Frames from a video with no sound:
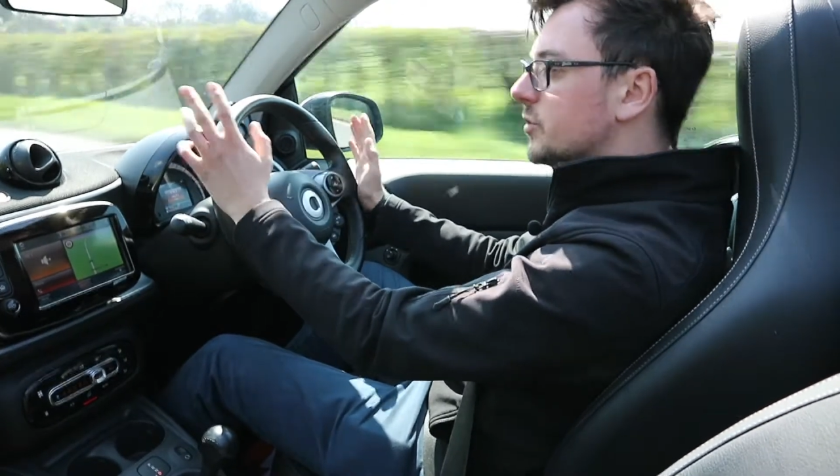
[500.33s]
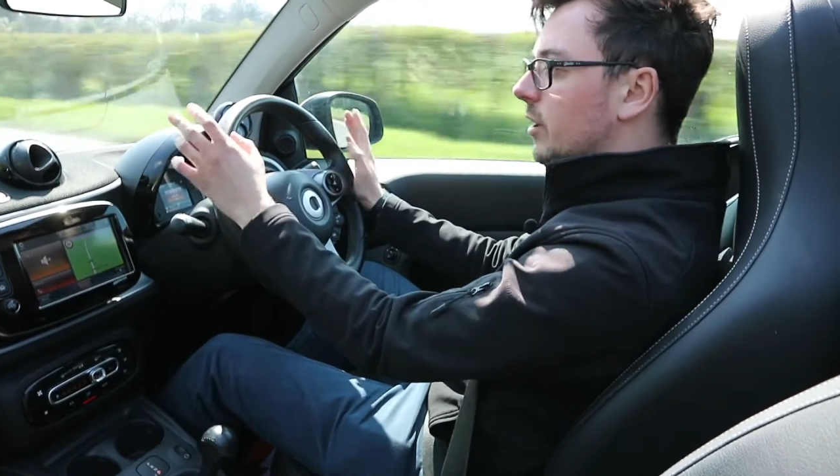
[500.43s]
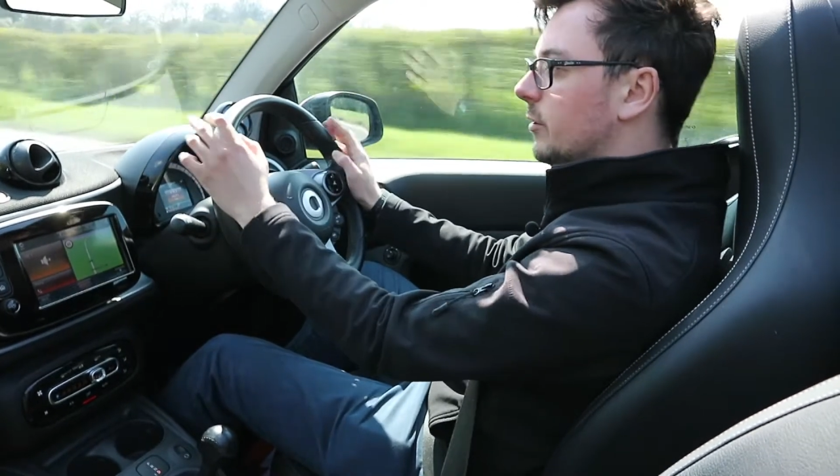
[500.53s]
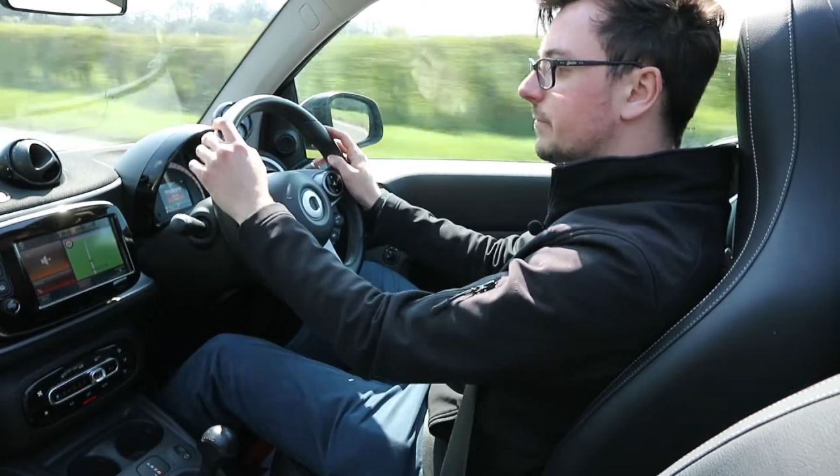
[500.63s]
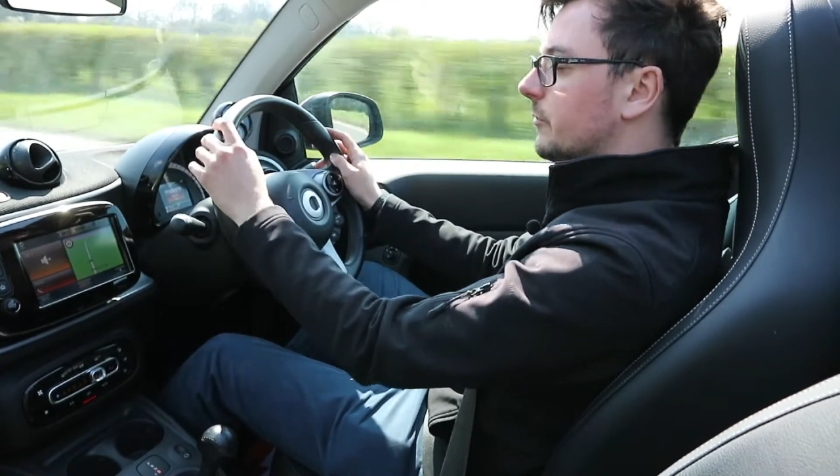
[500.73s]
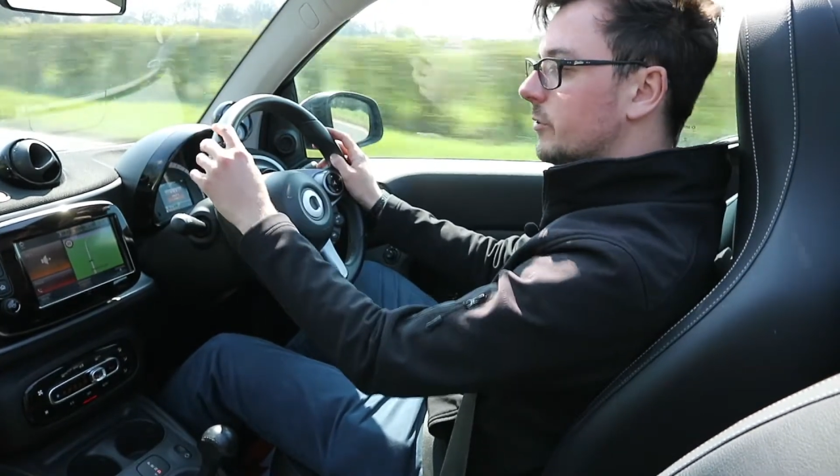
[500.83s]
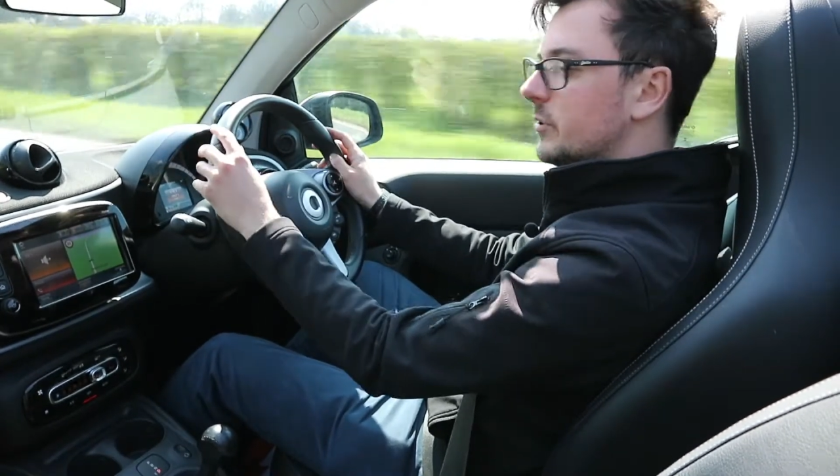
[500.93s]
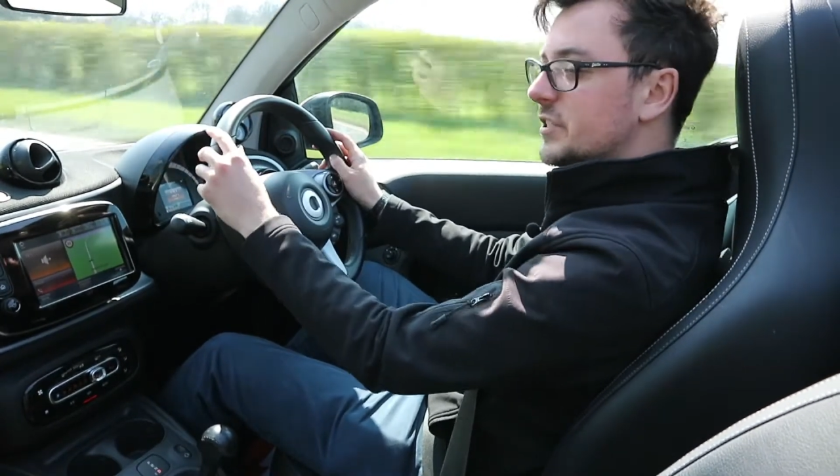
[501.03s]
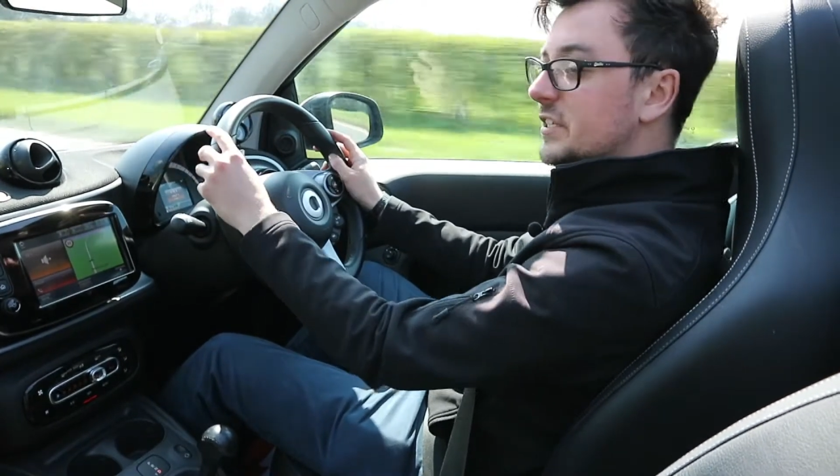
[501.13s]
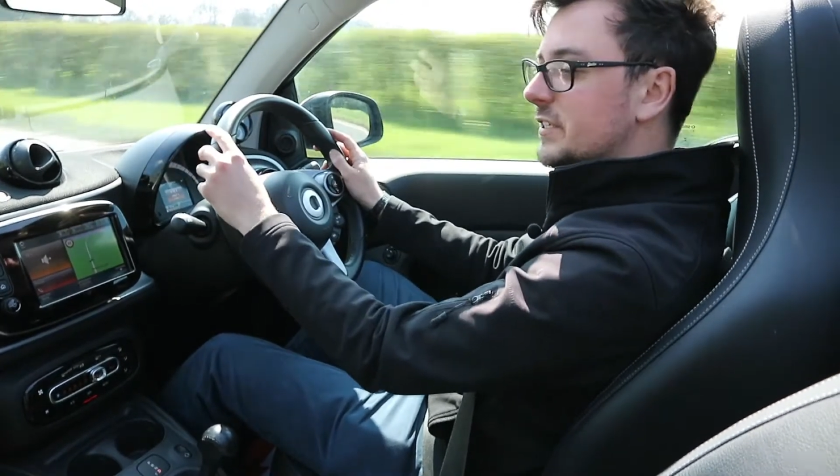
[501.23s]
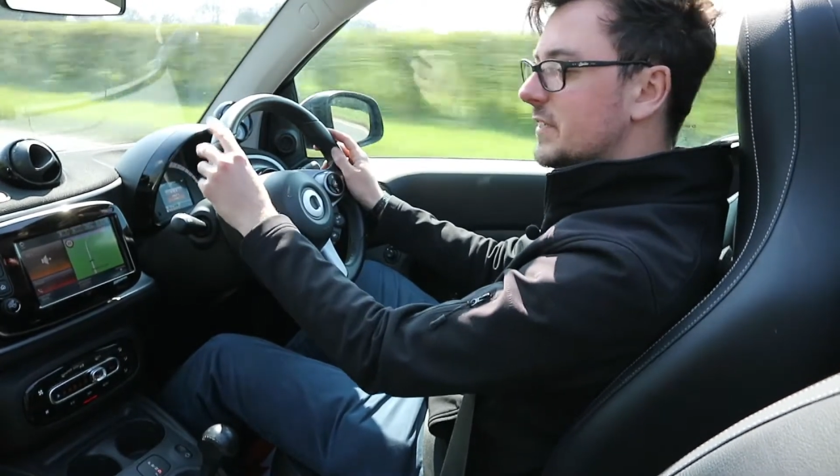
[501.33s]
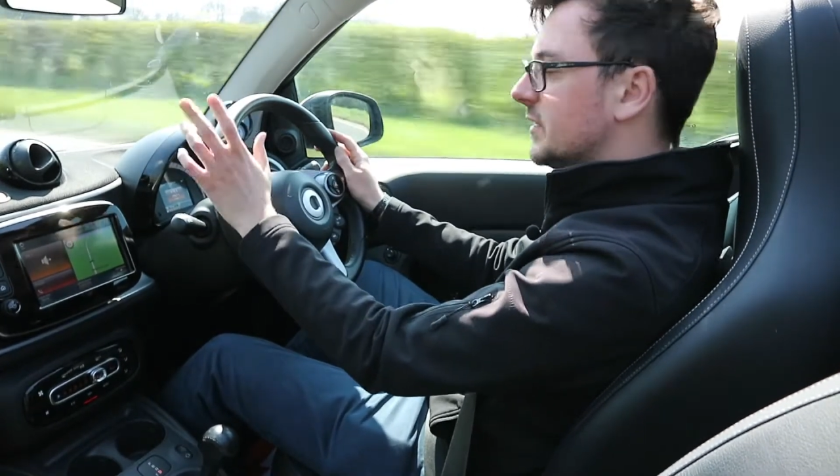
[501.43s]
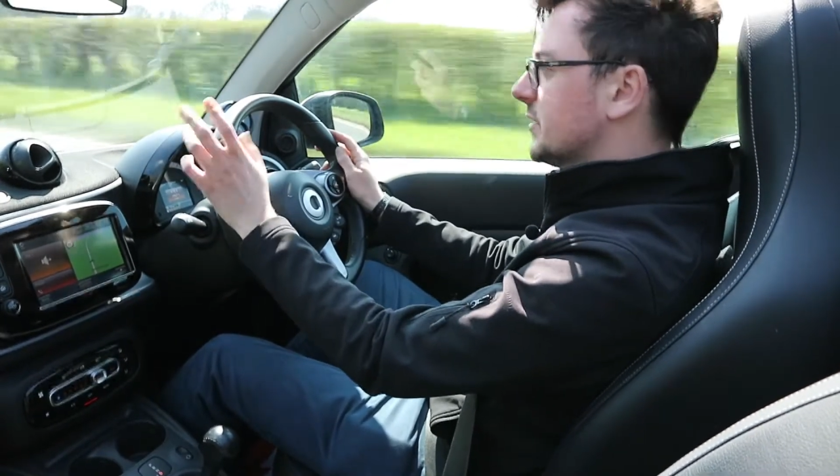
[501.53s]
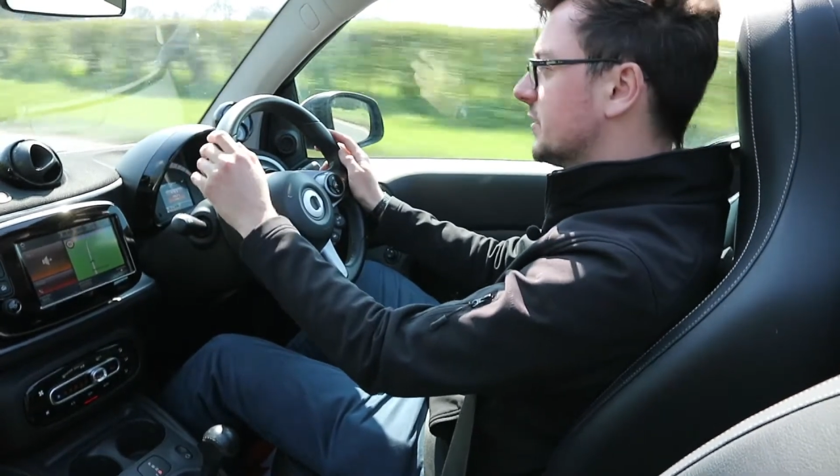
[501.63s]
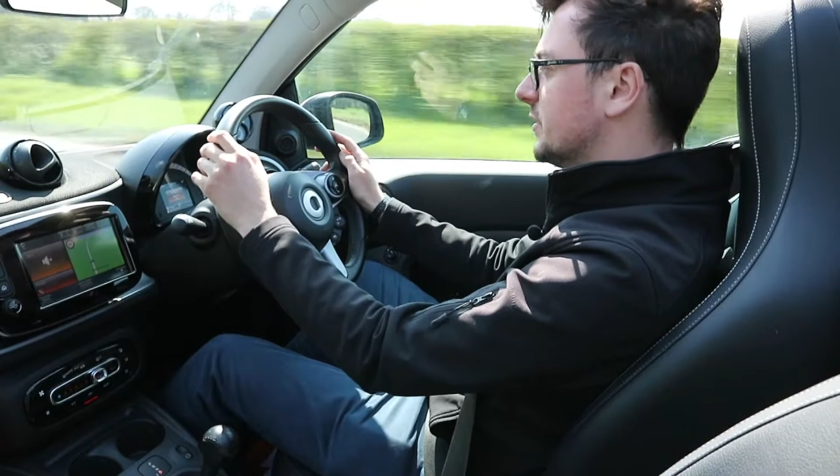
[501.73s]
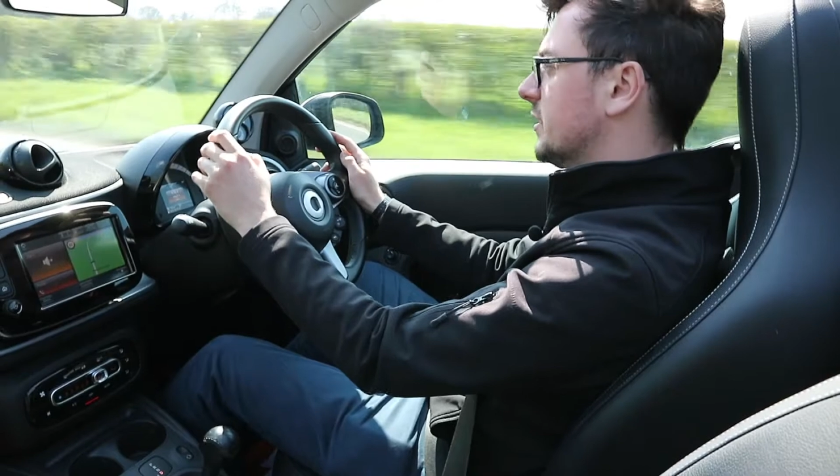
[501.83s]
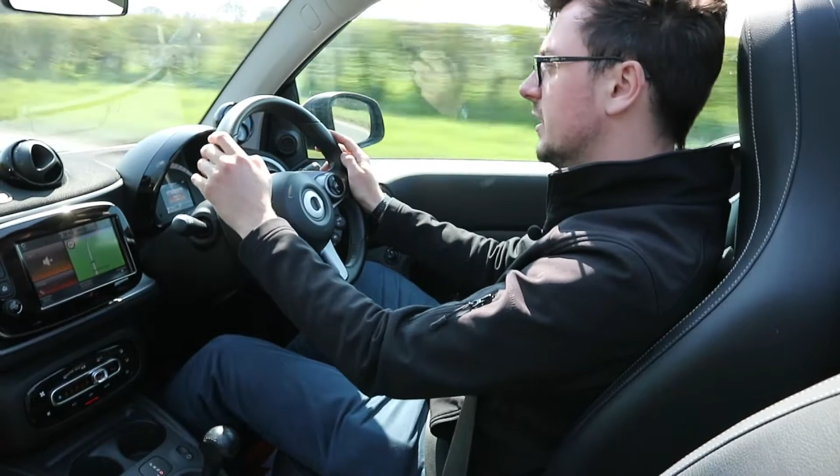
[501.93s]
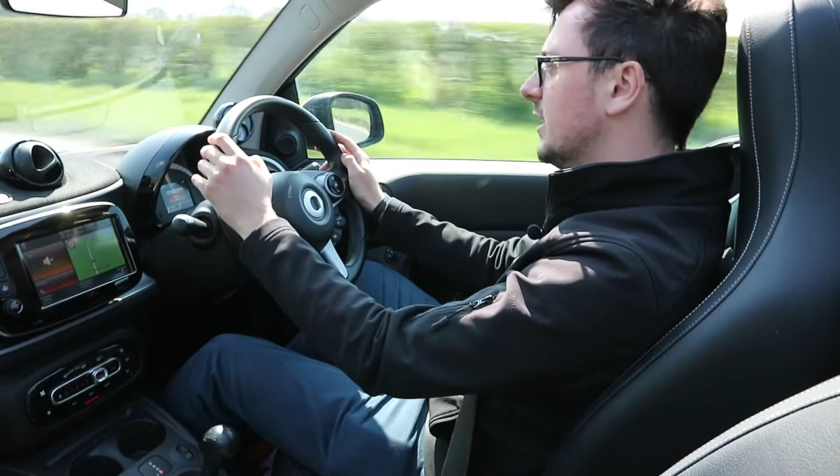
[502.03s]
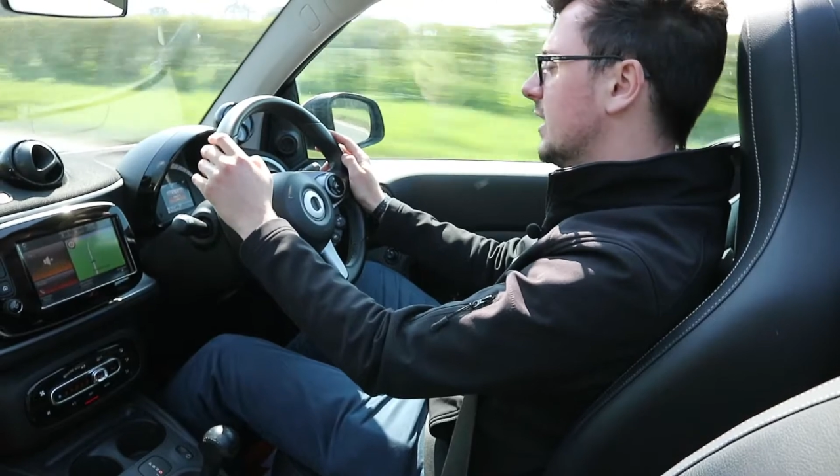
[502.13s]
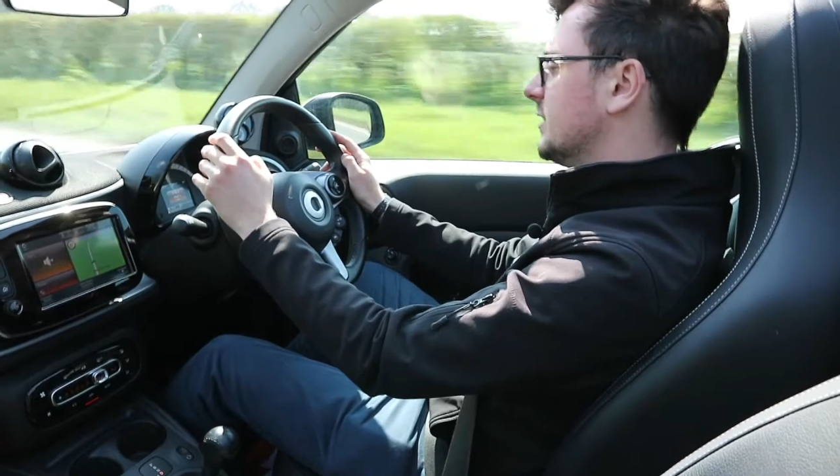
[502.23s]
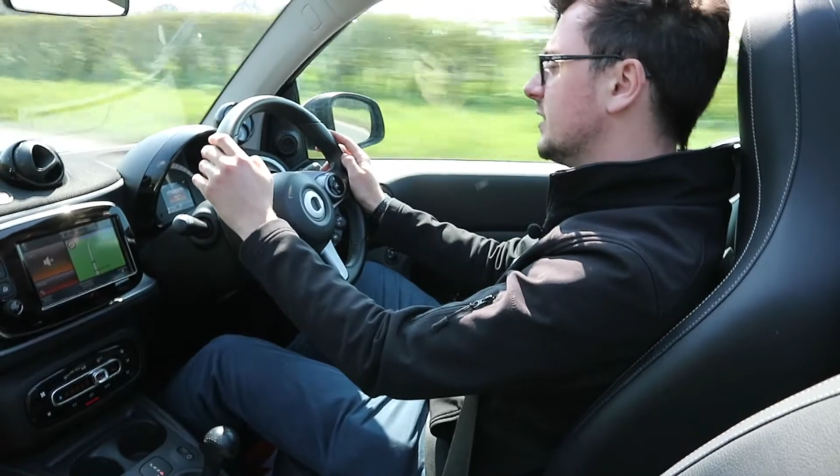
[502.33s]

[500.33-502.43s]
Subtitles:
so for city centres and